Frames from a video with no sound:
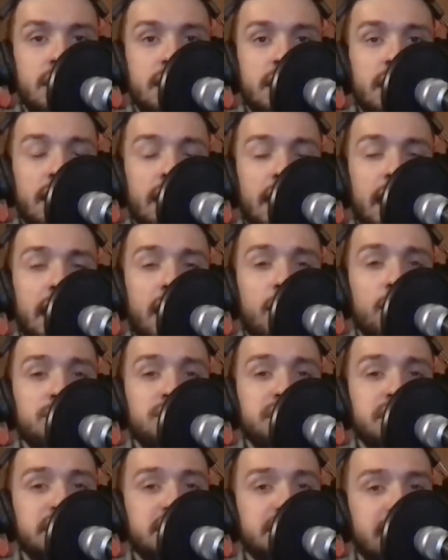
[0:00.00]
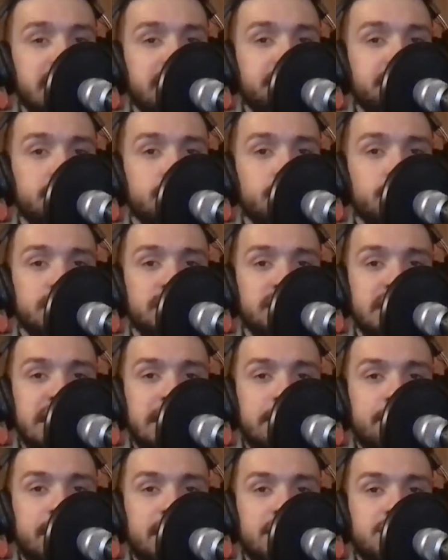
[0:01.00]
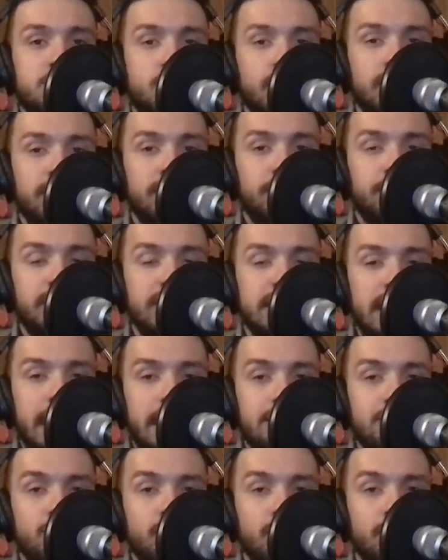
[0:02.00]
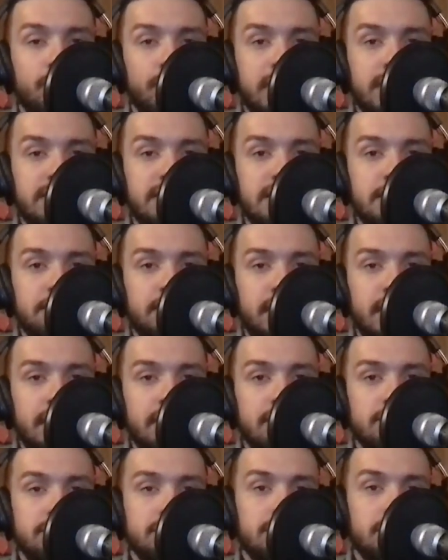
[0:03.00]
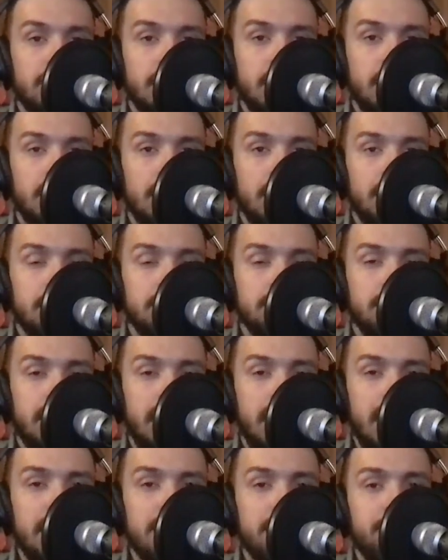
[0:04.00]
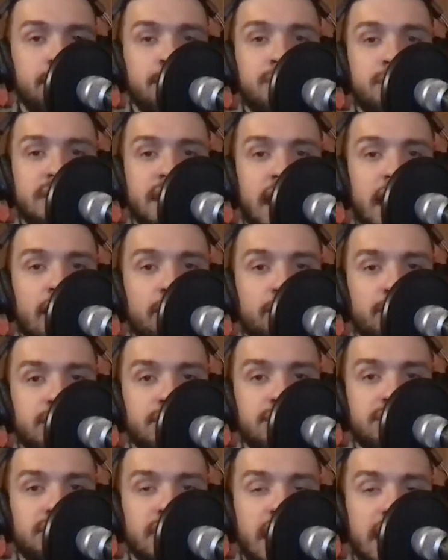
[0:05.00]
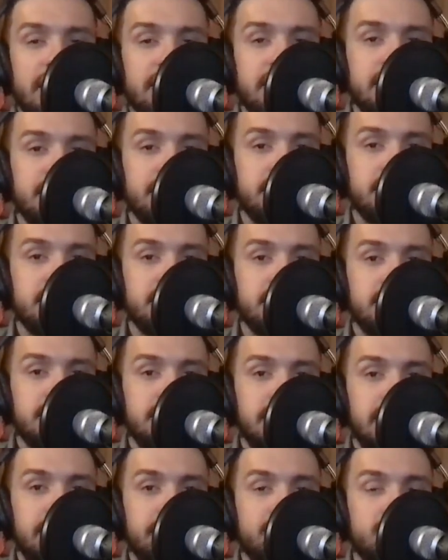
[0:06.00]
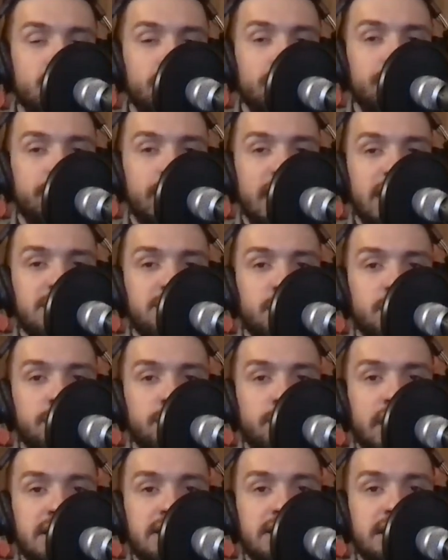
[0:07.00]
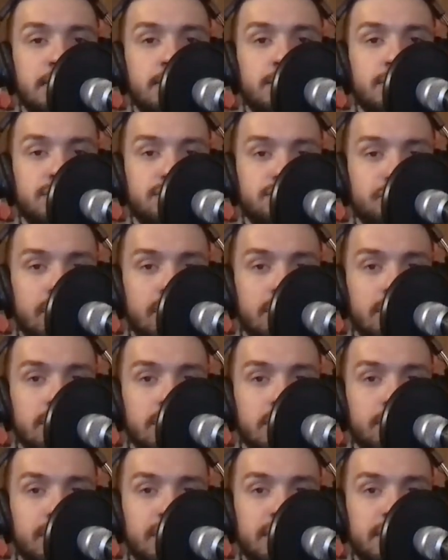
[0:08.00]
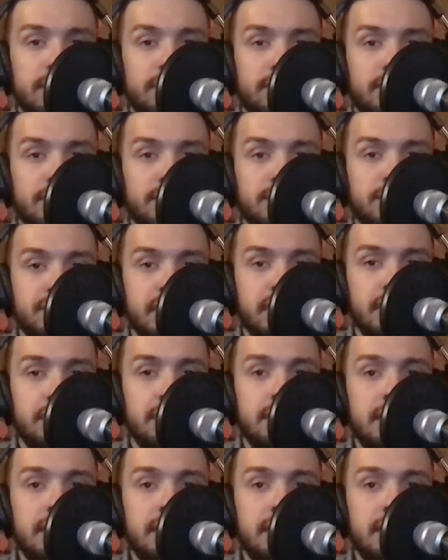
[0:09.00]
How successful will Team 23X1 Racing be? I agree with Kyle Busch. I think Team 23X1 Racing will struggle a little bit in the first year.